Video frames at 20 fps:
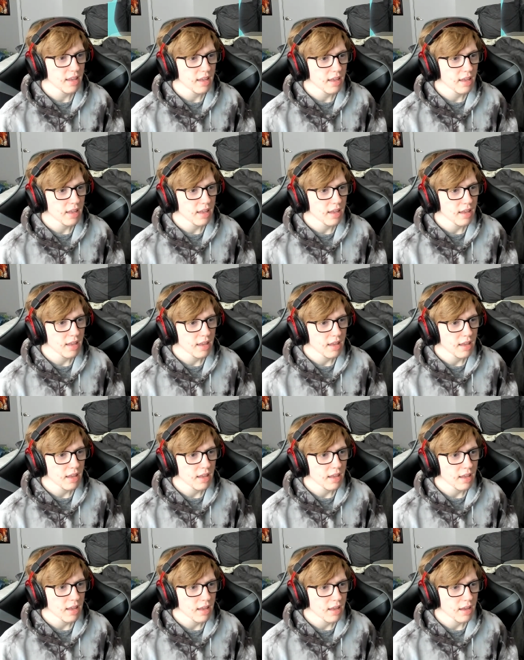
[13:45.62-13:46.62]

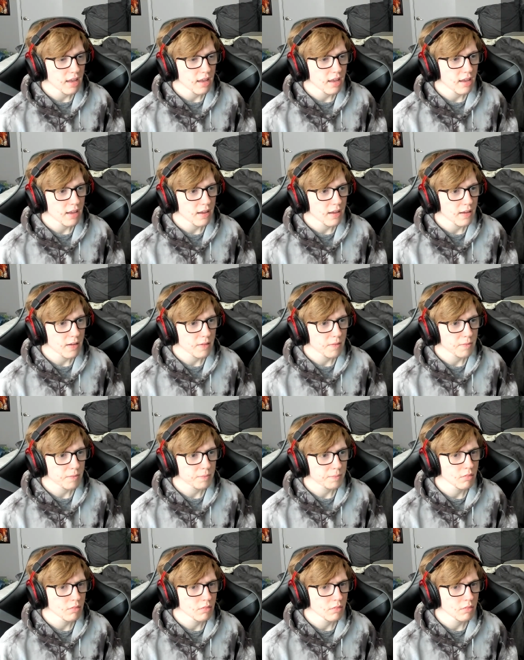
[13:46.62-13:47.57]
No one is speaking in this clip.